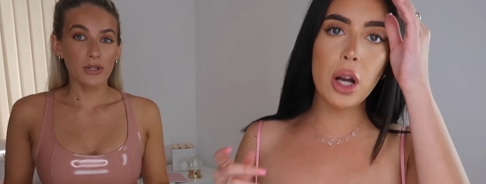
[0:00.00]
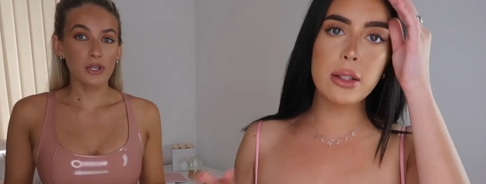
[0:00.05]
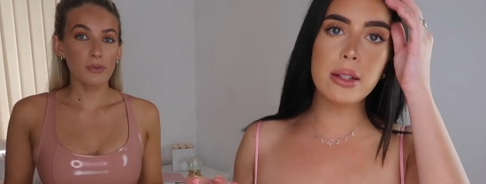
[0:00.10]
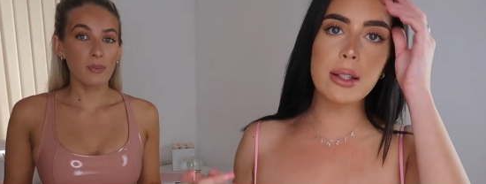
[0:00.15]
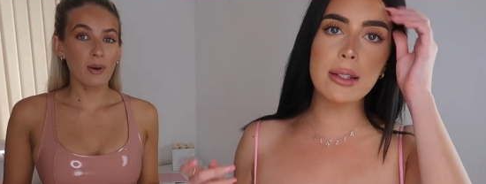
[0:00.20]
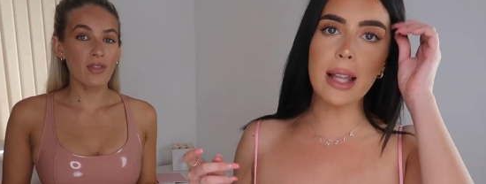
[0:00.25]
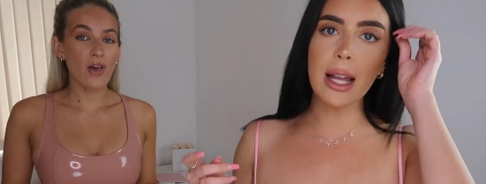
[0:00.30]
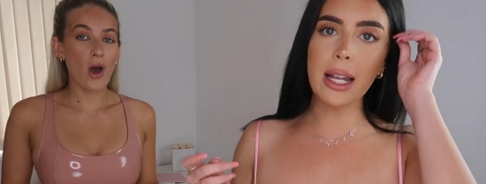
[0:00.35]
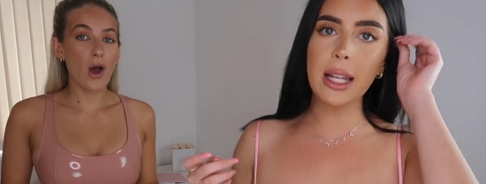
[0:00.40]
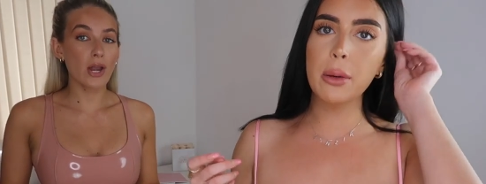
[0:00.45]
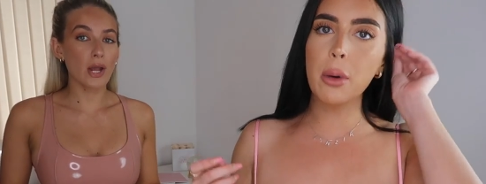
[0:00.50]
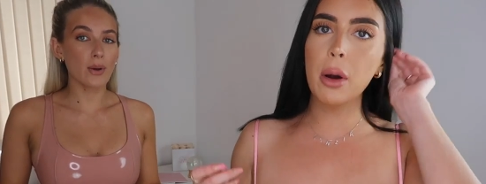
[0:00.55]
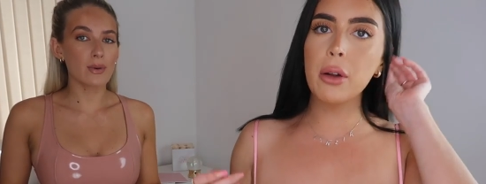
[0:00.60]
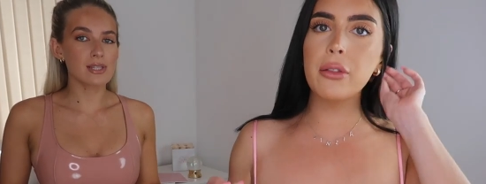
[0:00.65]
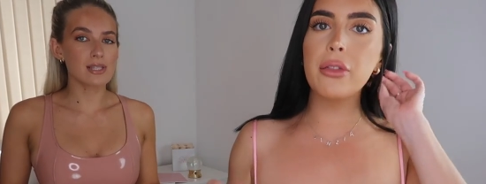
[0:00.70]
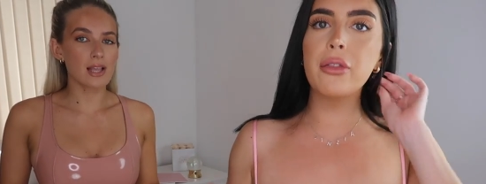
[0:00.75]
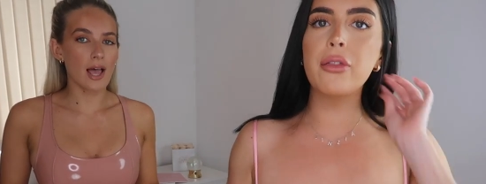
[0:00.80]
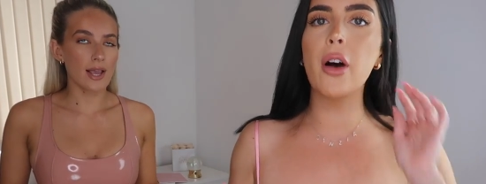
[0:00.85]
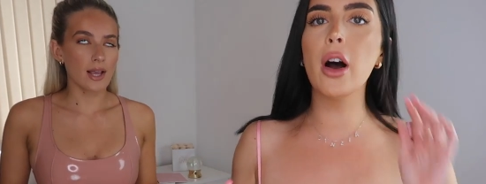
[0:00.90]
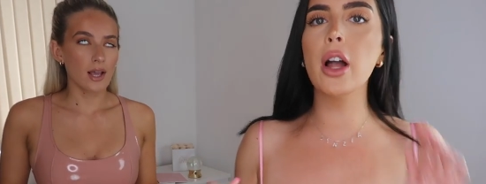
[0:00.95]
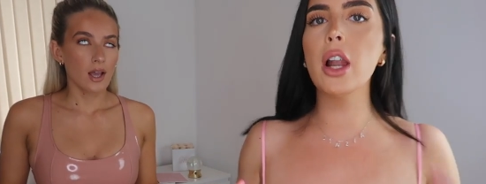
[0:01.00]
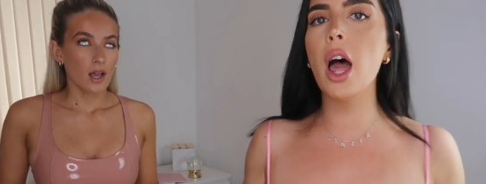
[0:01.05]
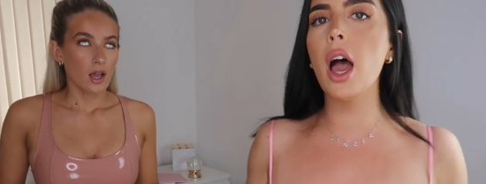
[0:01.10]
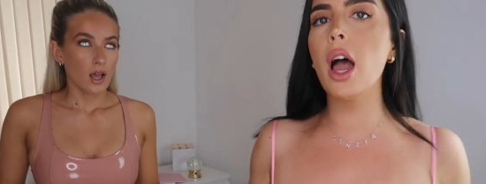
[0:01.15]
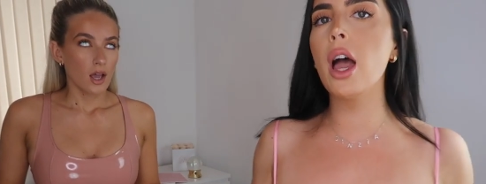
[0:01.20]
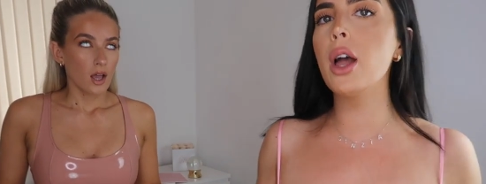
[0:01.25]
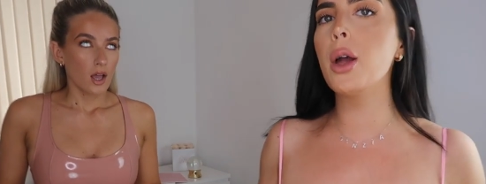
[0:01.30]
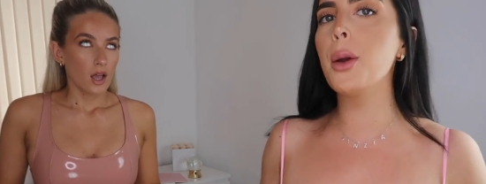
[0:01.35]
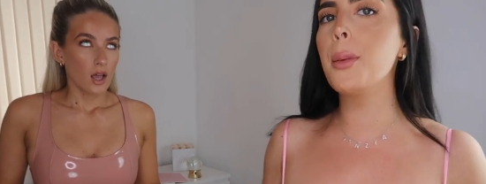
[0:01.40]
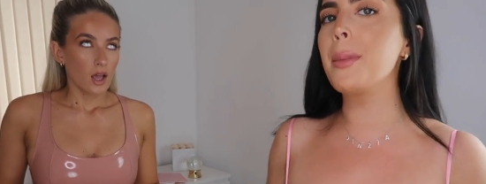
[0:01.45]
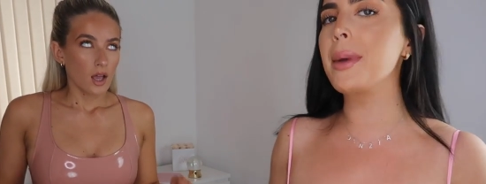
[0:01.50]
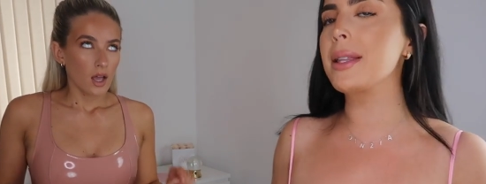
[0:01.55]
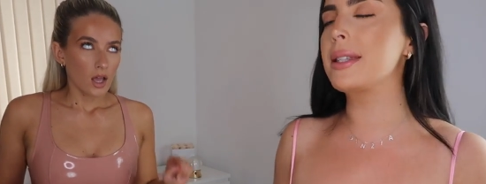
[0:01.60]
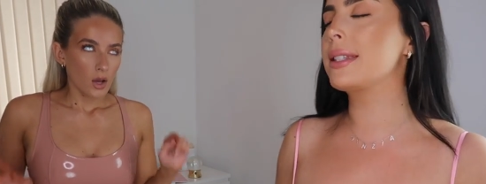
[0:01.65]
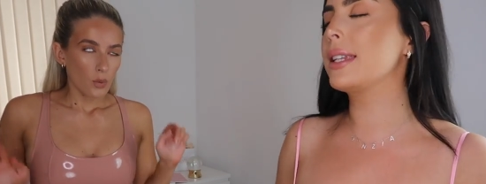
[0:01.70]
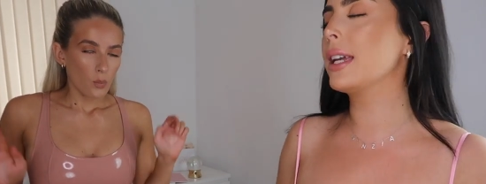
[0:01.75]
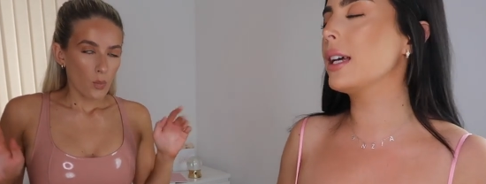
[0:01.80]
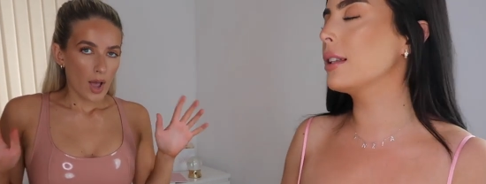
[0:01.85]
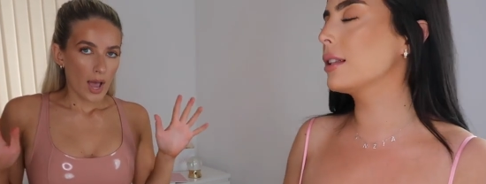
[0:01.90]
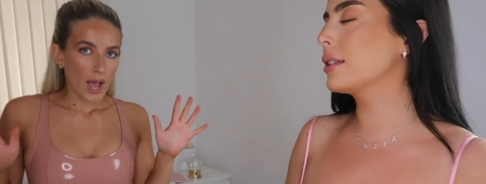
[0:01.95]
Speaker 1: when you put it on, I was like, follow
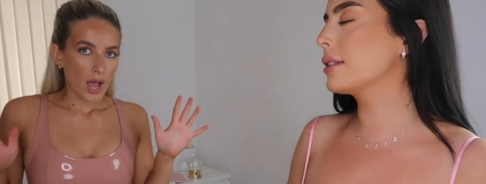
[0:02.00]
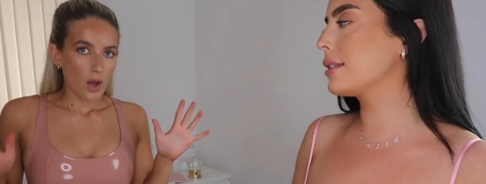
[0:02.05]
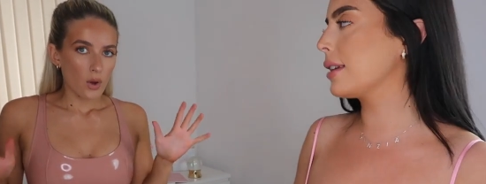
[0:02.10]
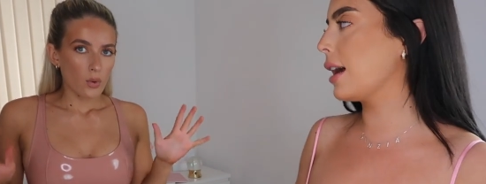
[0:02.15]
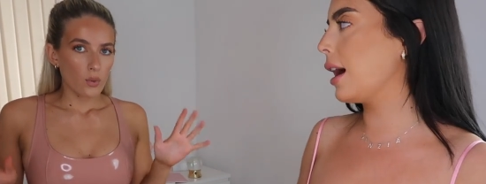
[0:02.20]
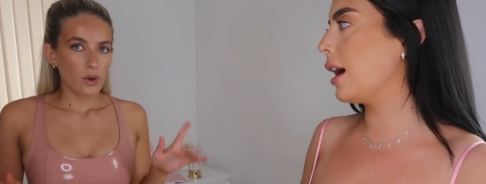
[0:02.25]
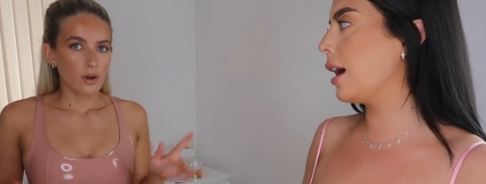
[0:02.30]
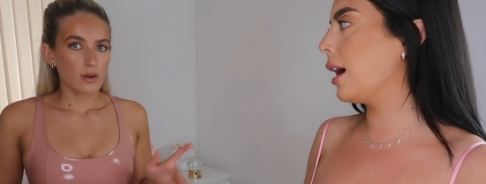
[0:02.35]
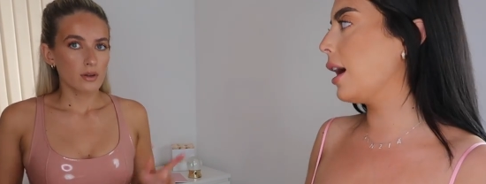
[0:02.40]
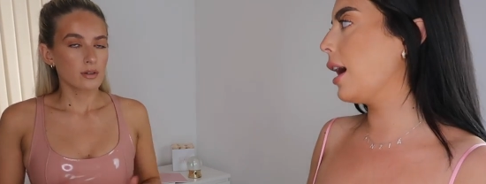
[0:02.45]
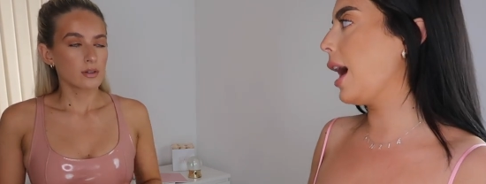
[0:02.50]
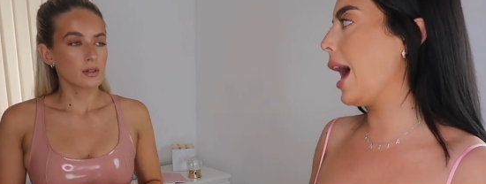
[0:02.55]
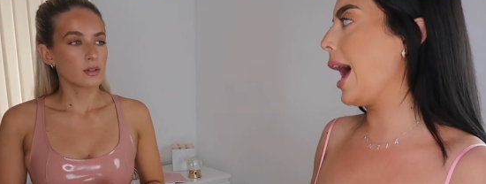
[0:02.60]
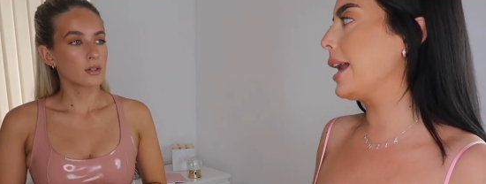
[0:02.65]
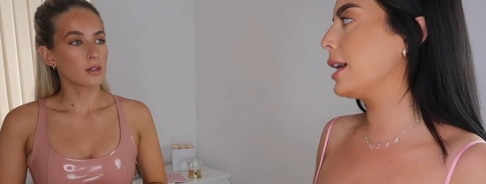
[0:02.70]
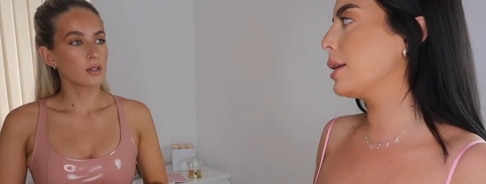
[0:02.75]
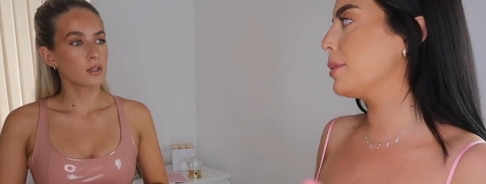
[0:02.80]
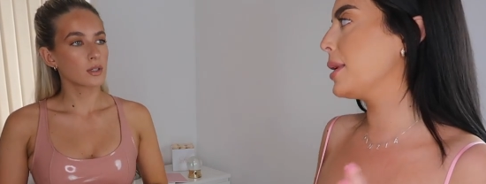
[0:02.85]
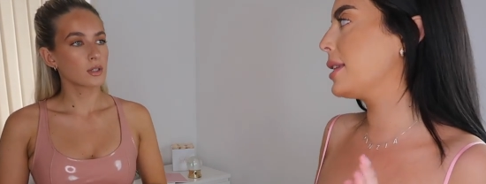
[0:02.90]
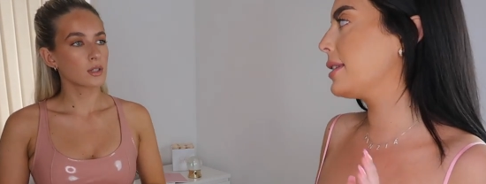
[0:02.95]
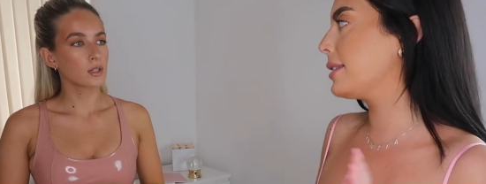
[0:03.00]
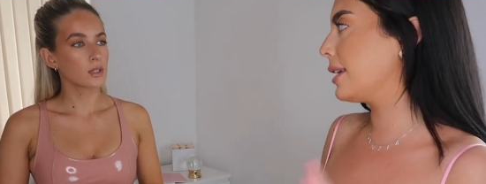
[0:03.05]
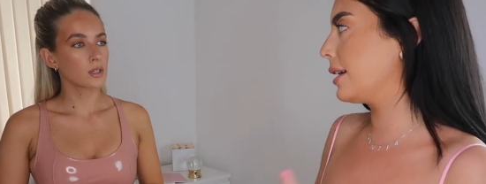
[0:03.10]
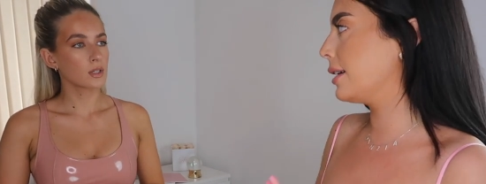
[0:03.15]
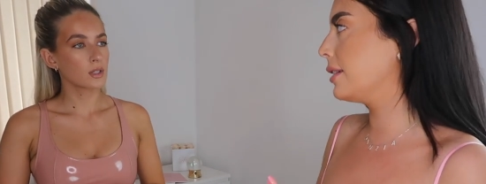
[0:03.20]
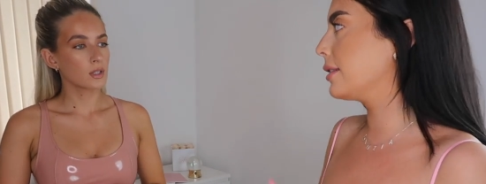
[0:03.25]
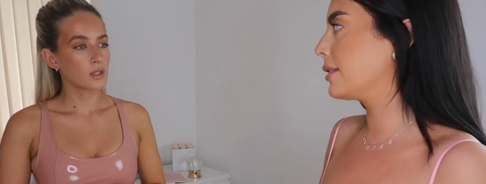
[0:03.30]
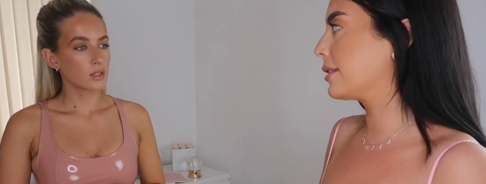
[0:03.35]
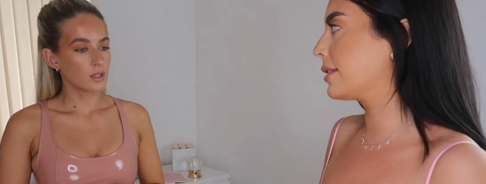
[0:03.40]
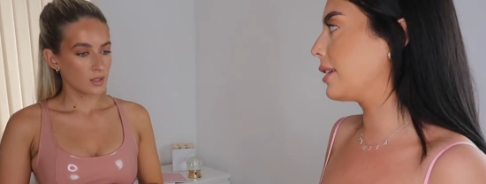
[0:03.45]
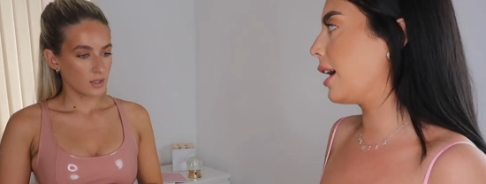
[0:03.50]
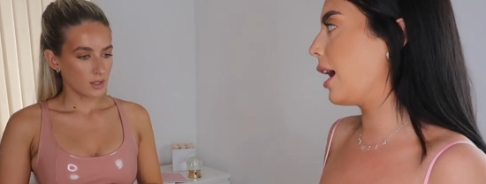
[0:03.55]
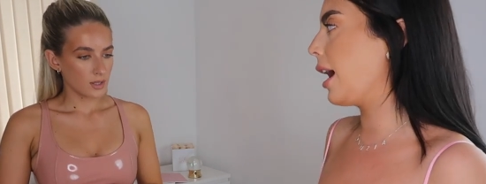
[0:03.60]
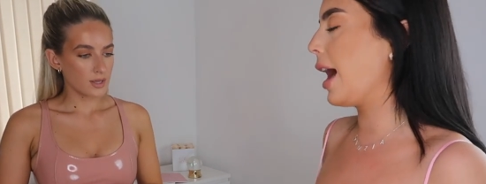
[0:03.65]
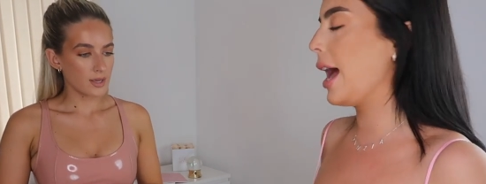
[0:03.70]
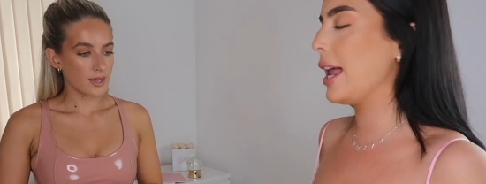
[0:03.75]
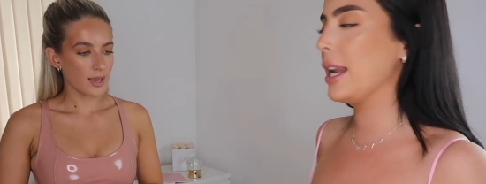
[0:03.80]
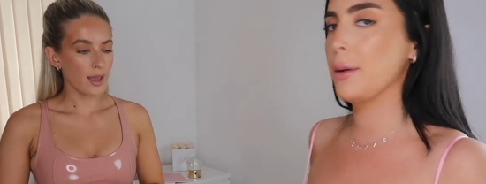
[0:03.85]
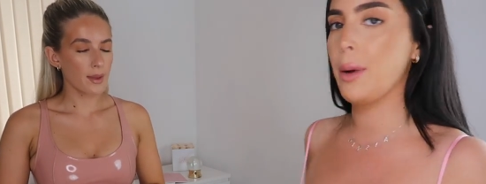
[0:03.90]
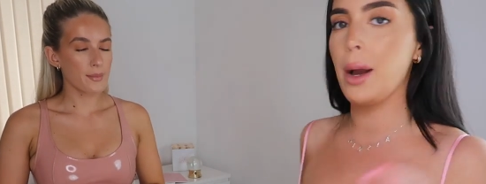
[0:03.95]
Matilda, Anna
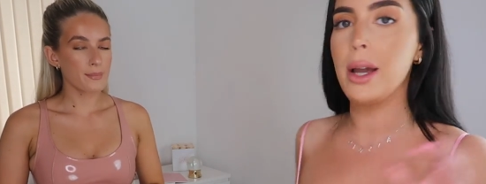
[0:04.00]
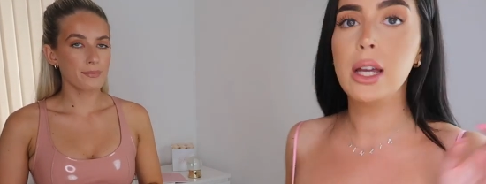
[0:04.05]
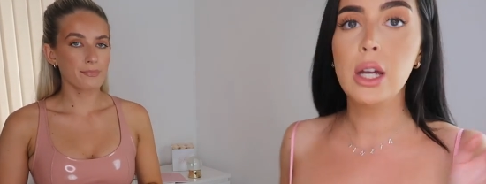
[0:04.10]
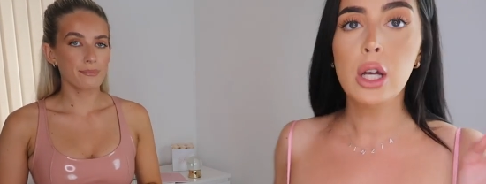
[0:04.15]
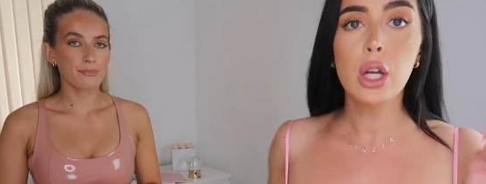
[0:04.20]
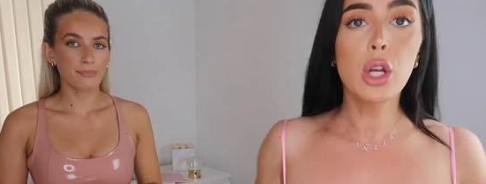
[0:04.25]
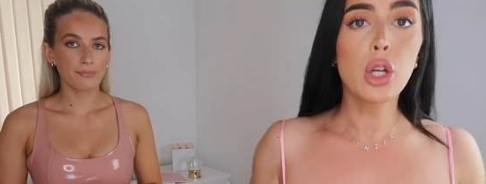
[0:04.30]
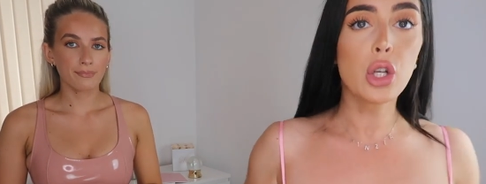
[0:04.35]
Matilda, anyway,